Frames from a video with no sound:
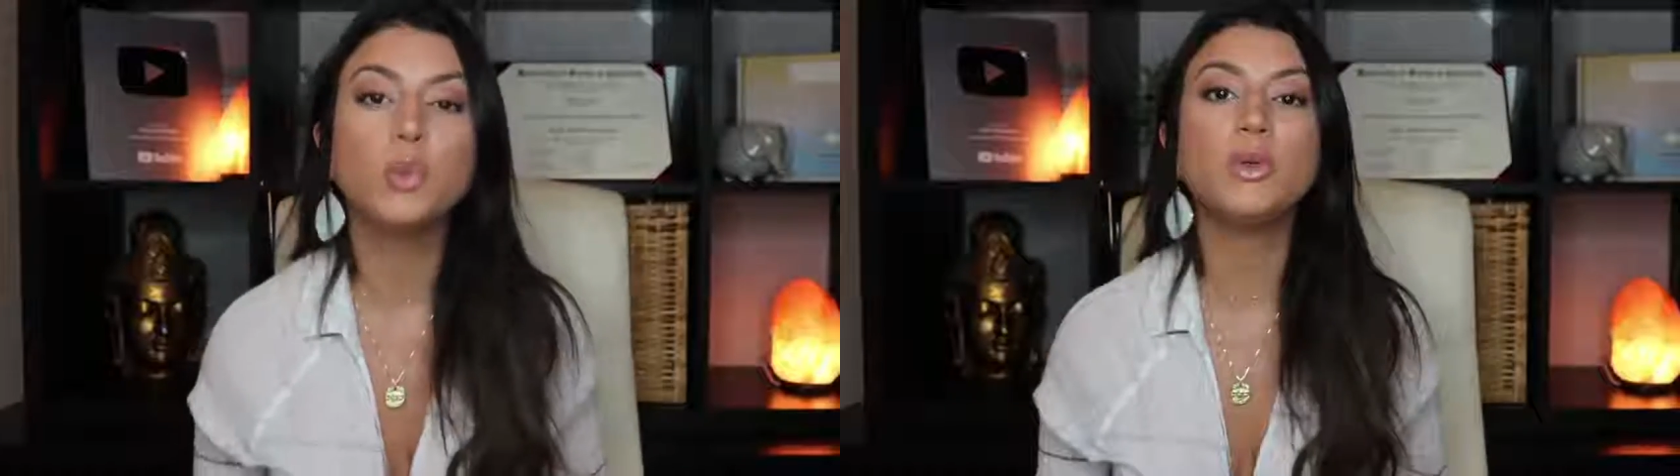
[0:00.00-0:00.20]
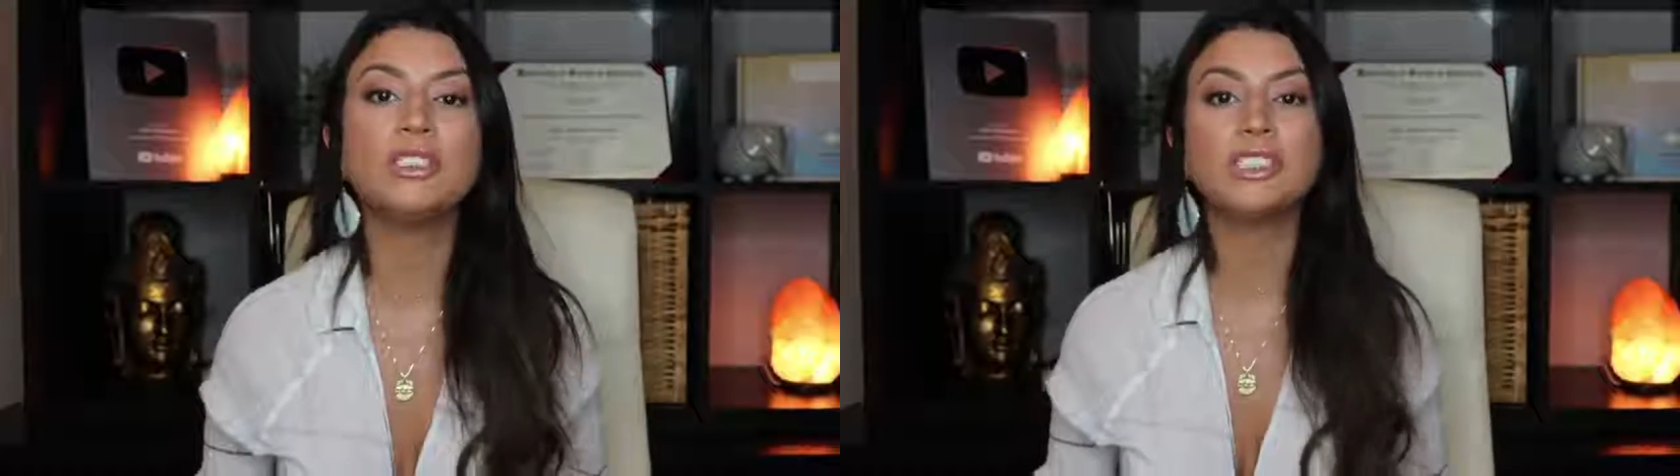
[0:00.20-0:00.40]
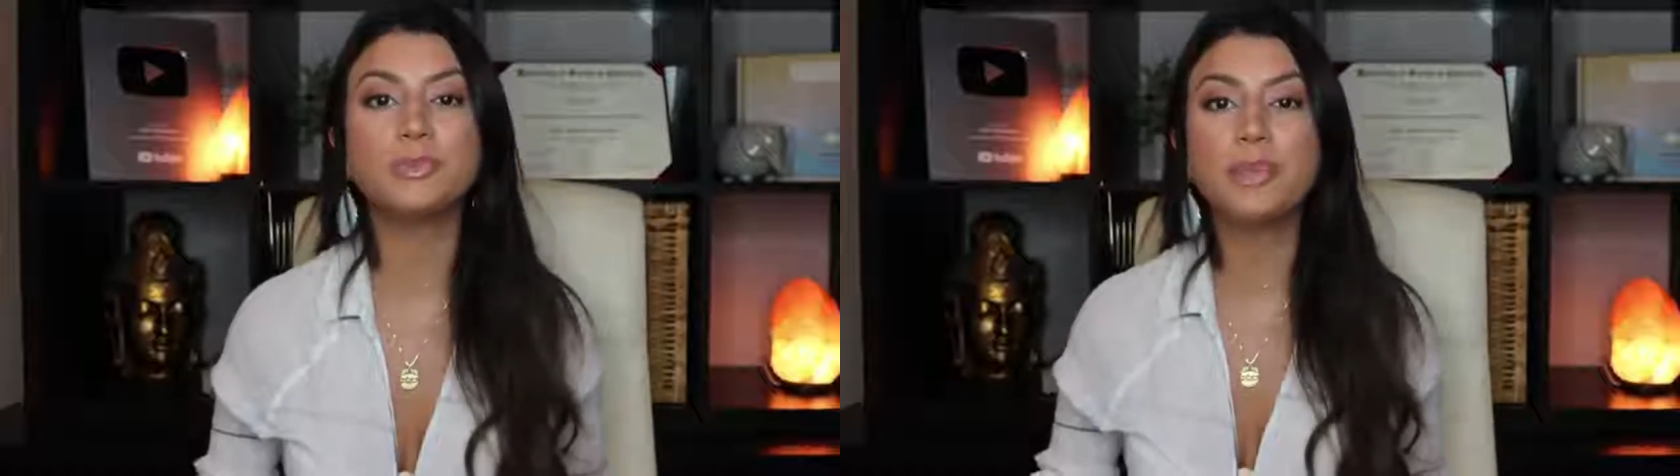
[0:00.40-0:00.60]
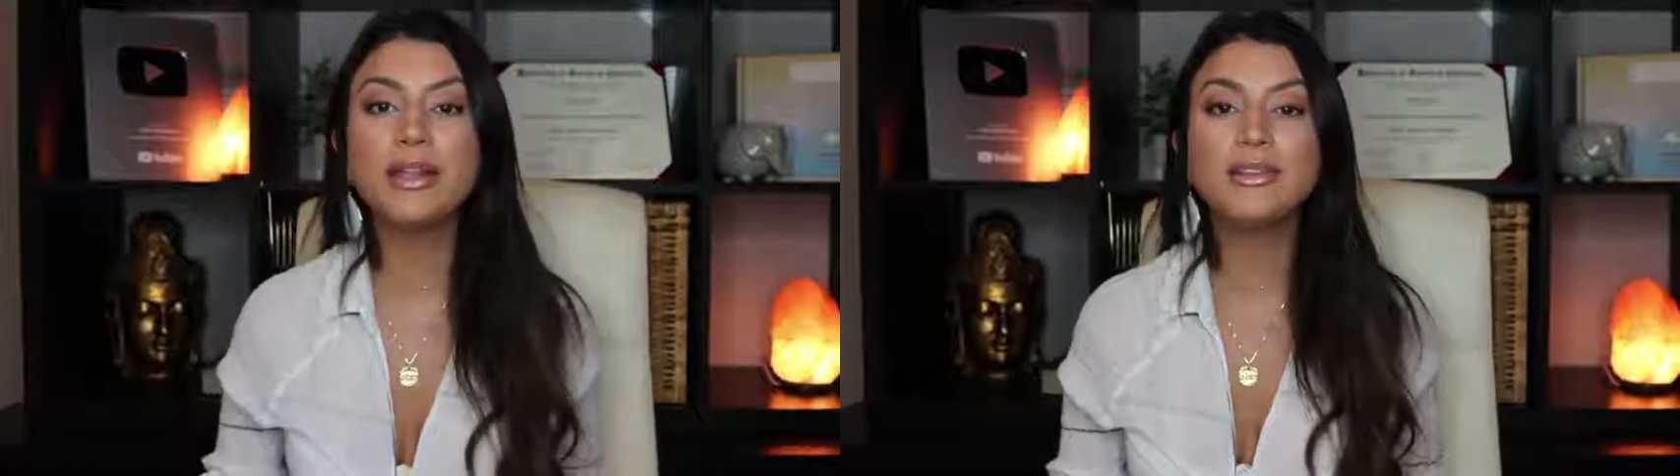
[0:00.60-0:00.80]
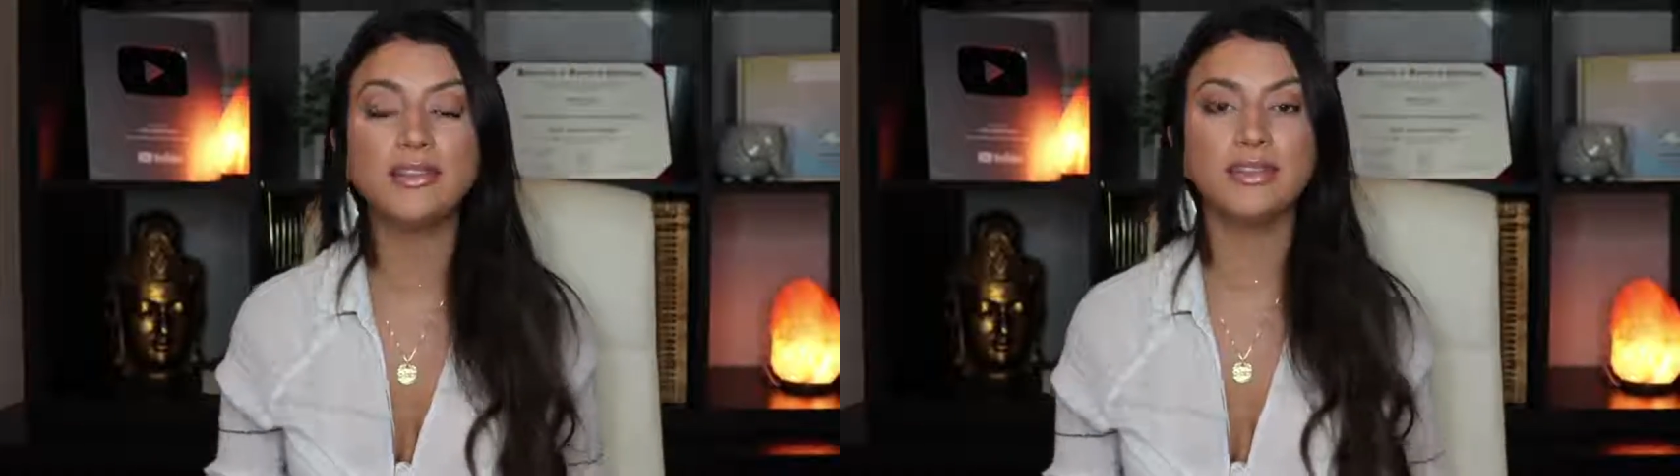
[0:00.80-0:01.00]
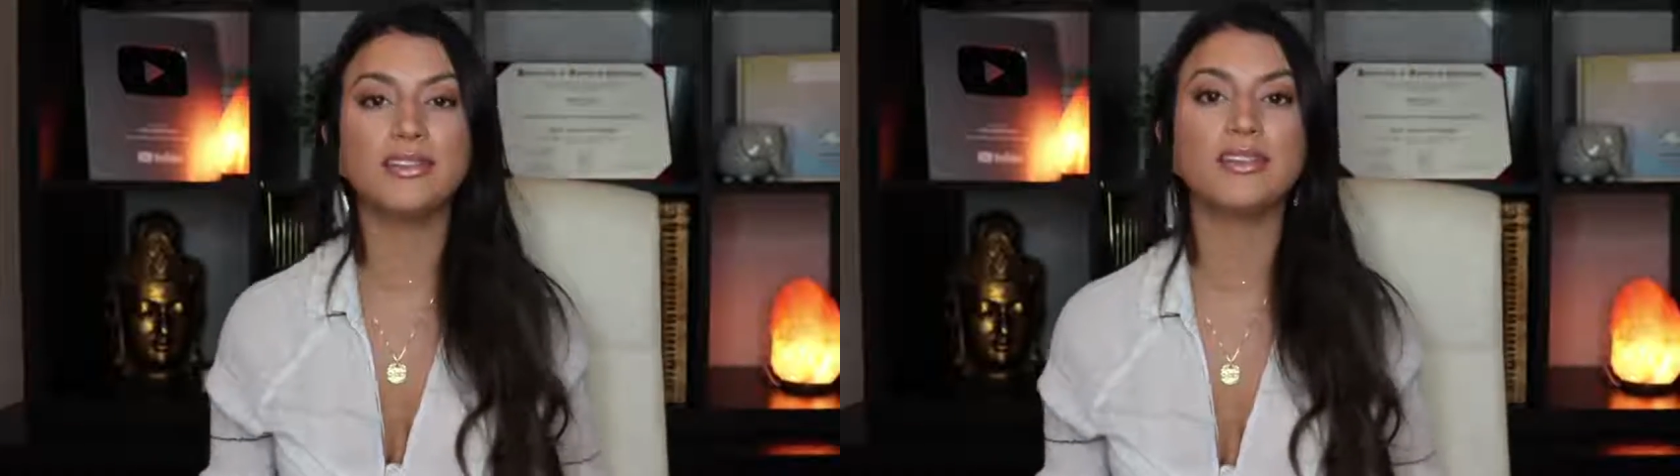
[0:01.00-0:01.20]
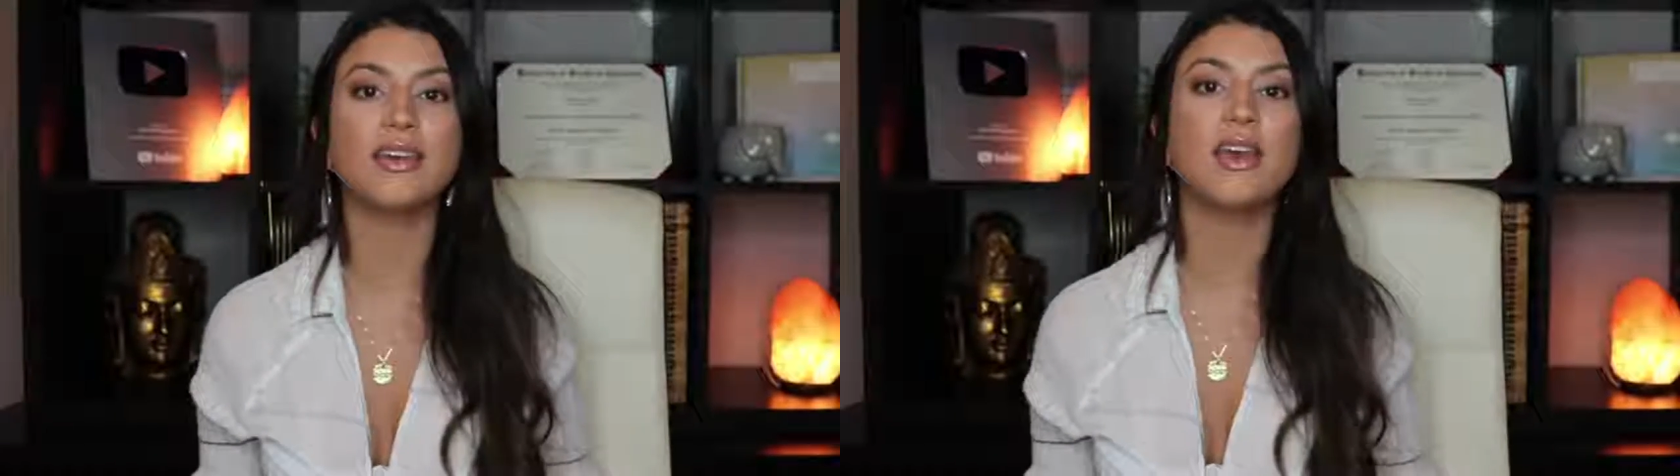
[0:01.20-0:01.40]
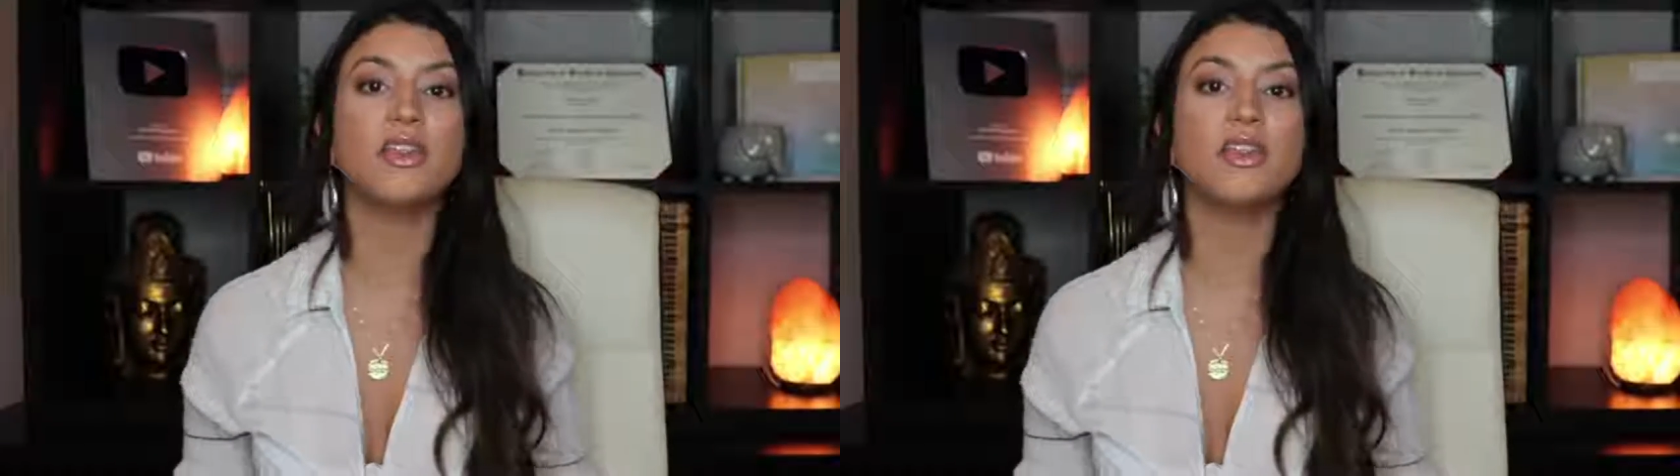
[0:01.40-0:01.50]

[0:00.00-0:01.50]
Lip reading: we spend it